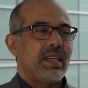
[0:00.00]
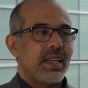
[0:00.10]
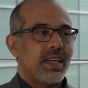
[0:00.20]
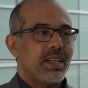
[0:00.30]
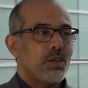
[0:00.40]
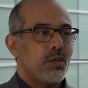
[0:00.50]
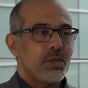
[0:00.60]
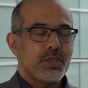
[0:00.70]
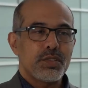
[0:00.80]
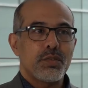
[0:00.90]
and
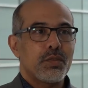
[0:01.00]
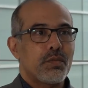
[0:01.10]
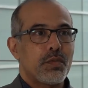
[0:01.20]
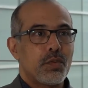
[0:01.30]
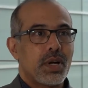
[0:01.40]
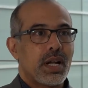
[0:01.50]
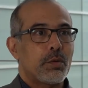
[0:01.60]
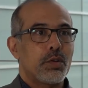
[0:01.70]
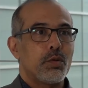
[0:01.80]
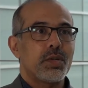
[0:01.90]
also for
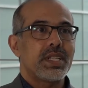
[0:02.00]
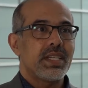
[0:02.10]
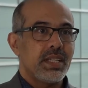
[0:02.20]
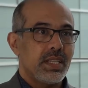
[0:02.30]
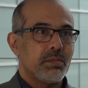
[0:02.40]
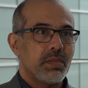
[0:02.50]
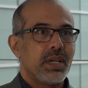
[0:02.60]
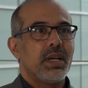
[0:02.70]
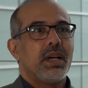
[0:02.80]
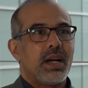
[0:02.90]
our own team,
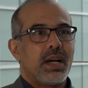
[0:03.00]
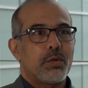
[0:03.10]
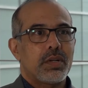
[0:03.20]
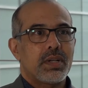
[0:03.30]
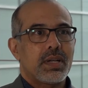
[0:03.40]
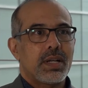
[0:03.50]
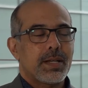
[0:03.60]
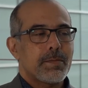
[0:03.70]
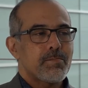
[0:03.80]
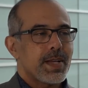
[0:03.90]

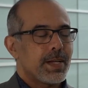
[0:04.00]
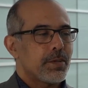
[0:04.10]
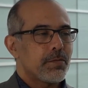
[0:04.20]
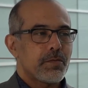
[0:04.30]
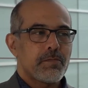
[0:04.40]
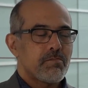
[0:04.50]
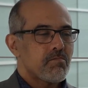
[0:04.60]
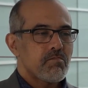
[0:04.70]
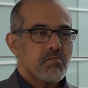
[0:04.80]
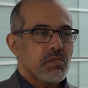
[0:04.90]
our kind of
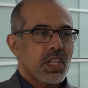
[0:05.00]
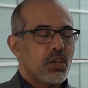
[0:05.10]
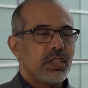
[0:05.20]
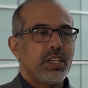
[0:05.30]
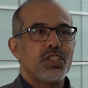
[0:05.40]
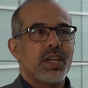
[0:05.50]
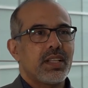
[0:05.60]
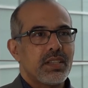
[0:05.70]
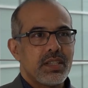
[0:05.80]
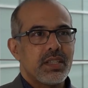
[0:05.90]

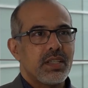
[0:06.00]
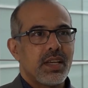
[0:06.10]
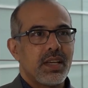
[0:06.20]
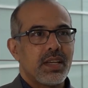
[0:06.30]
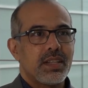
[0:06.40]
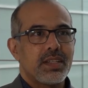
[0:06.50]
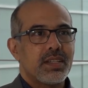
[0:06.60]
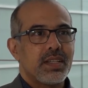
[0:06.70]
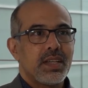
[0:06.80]
collegiality and